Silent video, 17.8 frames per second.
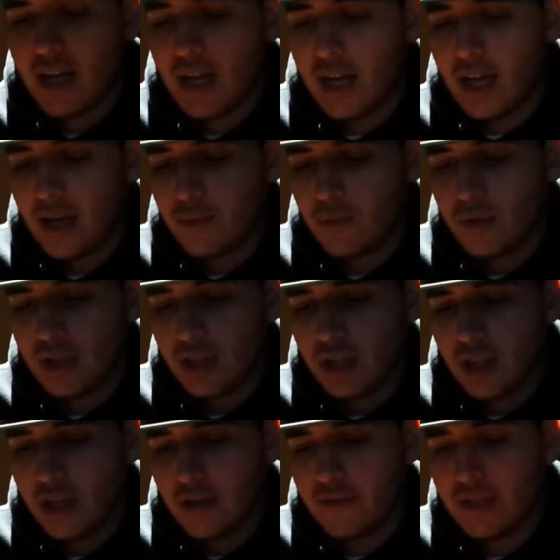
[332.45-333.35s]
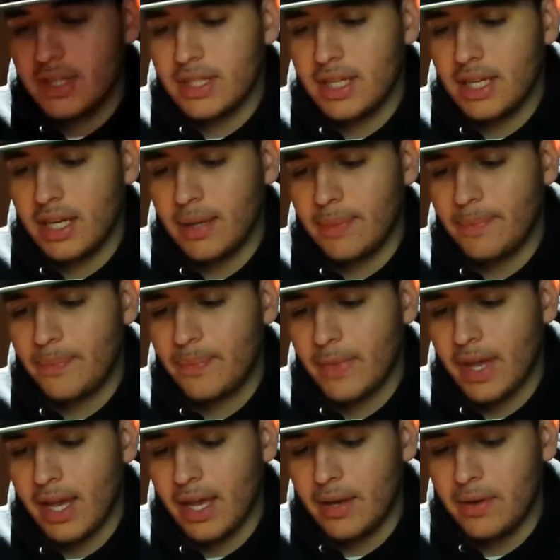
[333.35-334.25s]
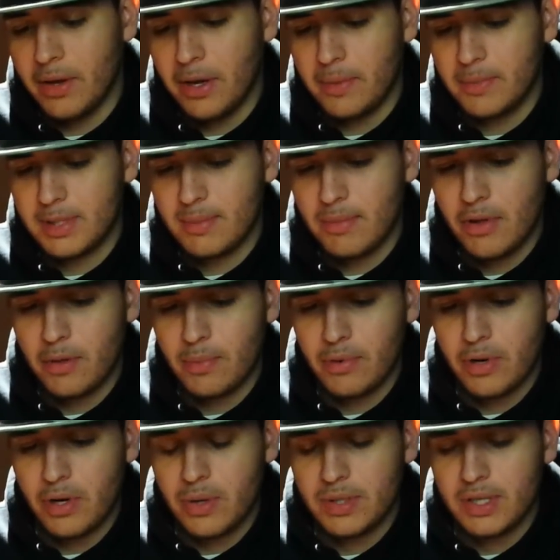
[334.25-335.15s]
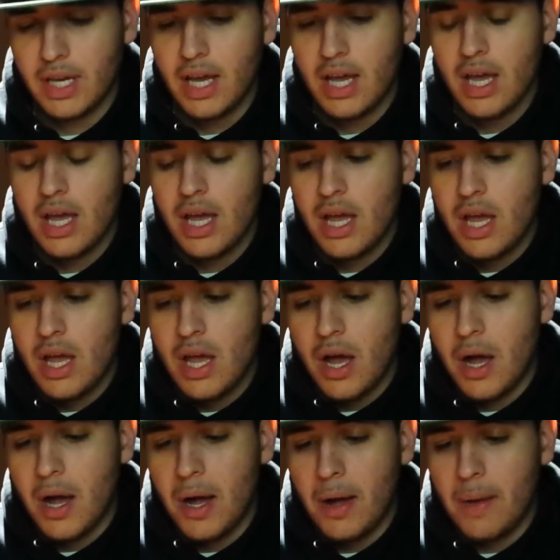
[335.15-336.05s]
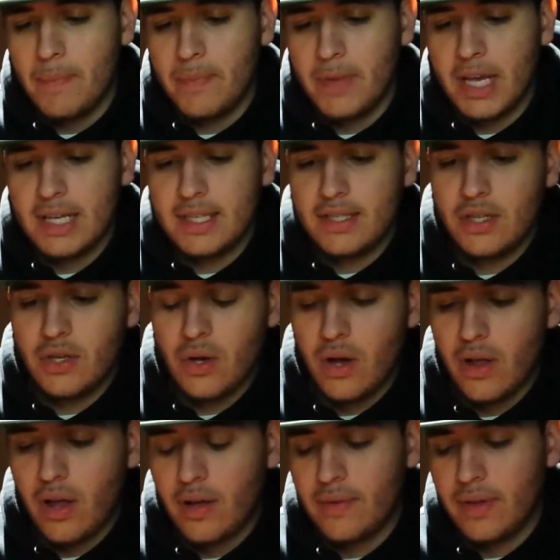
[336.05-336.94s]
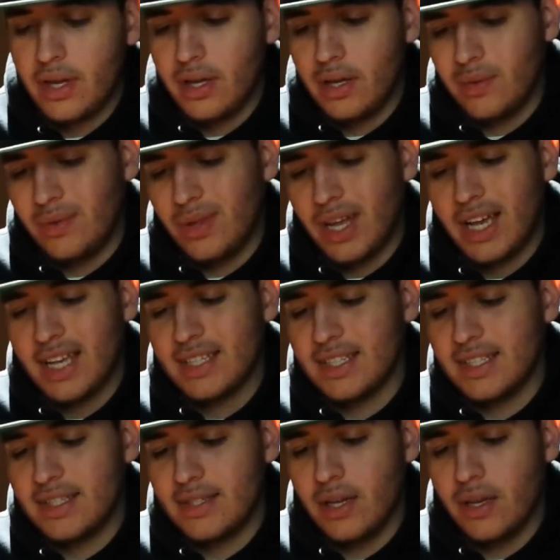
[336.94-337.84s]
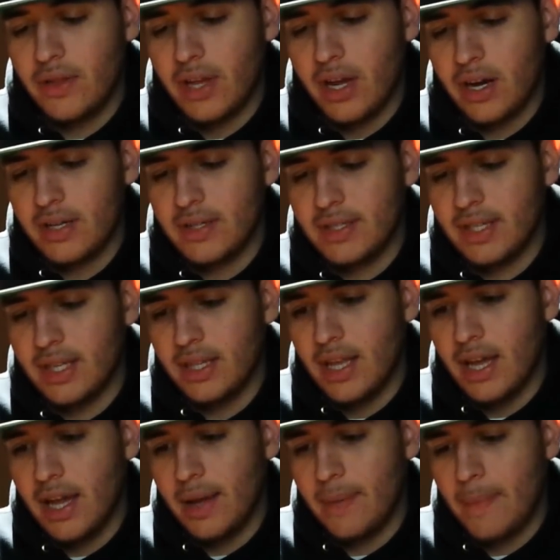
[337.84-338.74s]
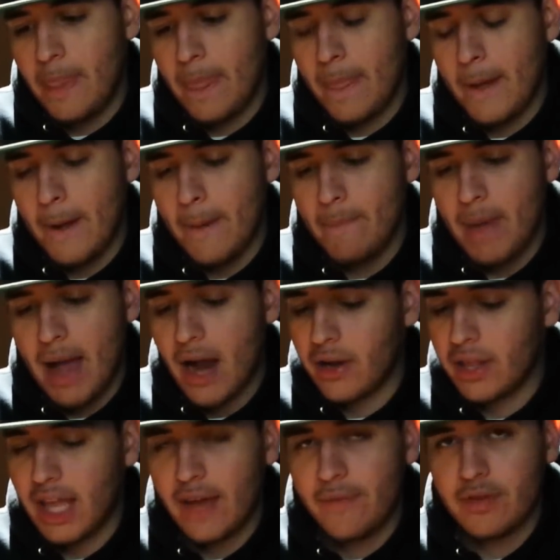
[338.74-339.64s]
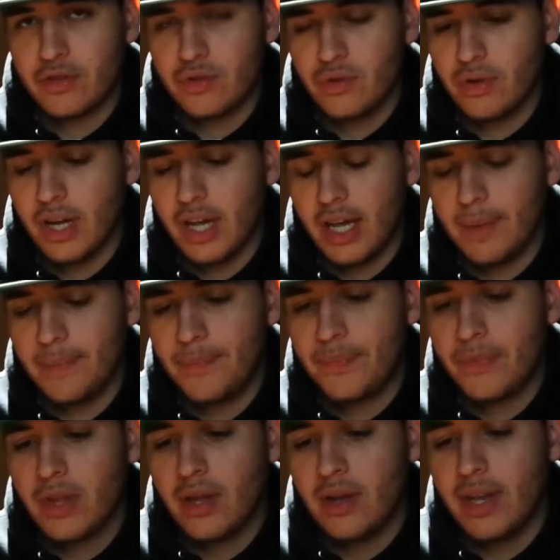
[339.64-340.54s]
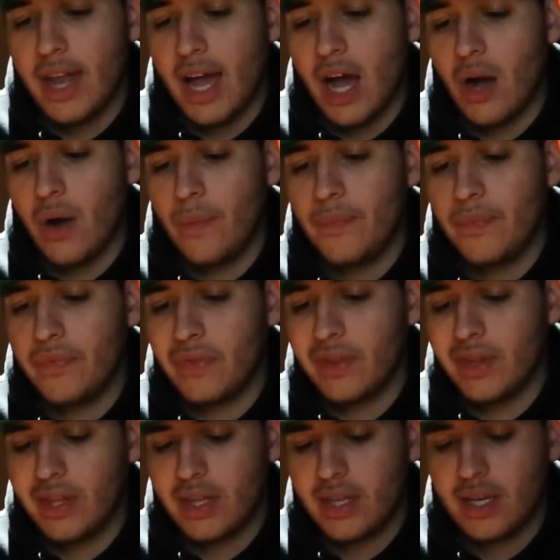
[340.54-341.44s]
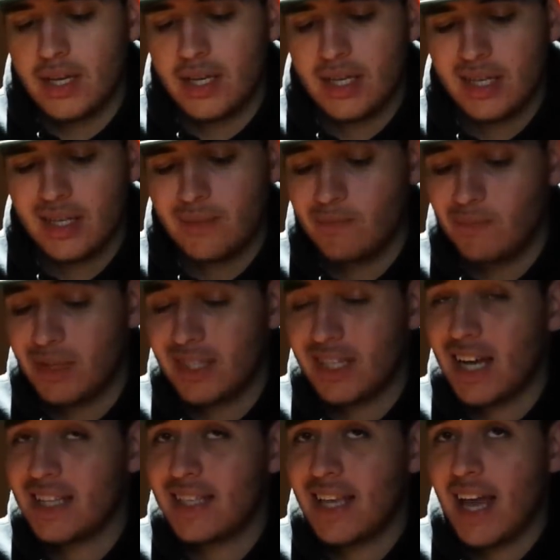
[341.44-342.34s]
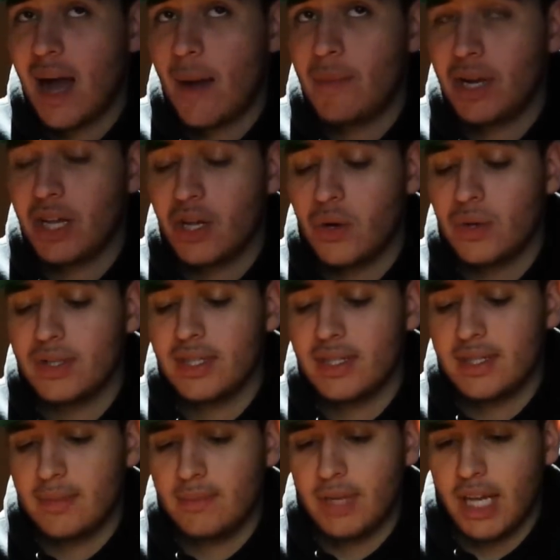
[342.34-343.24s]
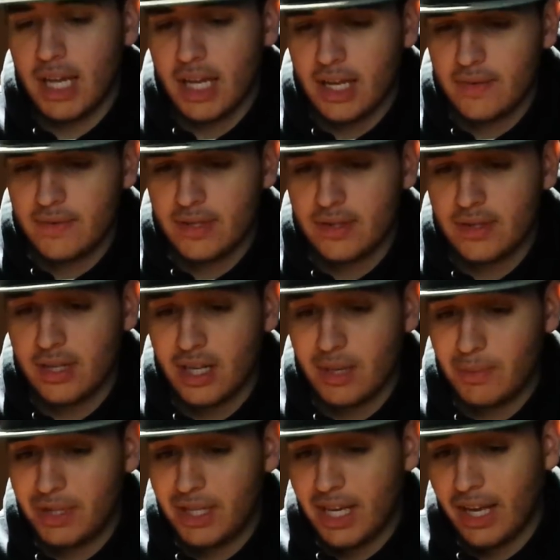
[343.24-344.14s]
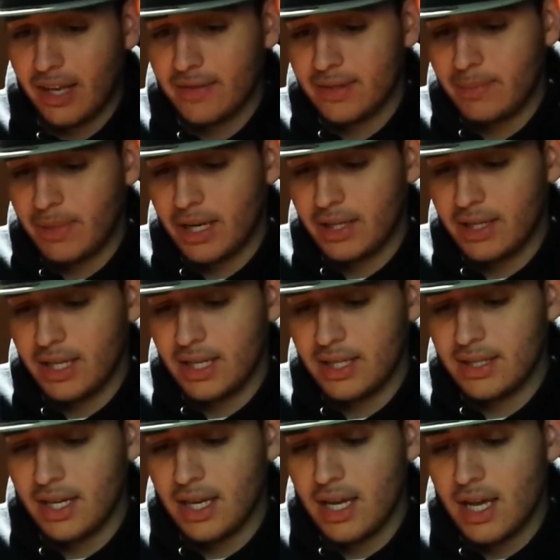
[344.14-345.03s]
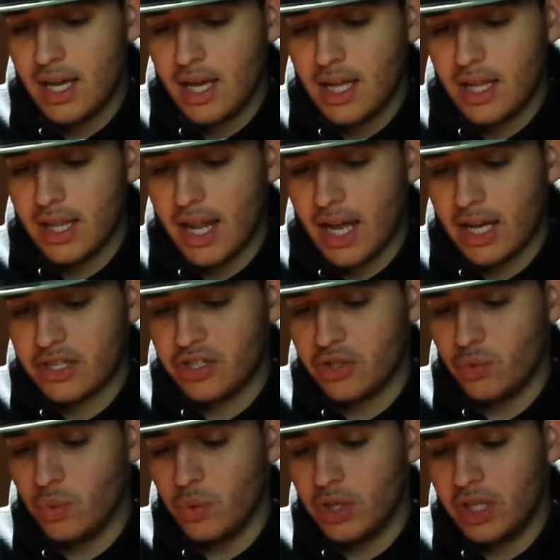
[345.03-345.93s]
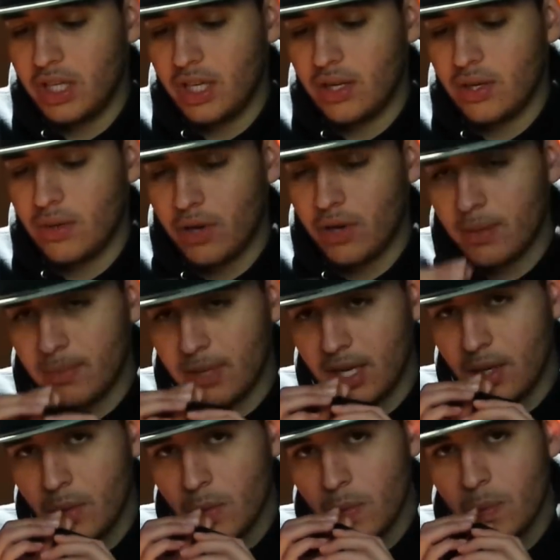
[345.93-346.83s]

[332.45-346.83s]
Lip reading: I really love this thing. And some other pros is well, I guess it's stealthy. I already said that. Battery life is great. Now, besides that, I'm gonna go into some negatives. There's a couple negatives about this that actually really annoy me.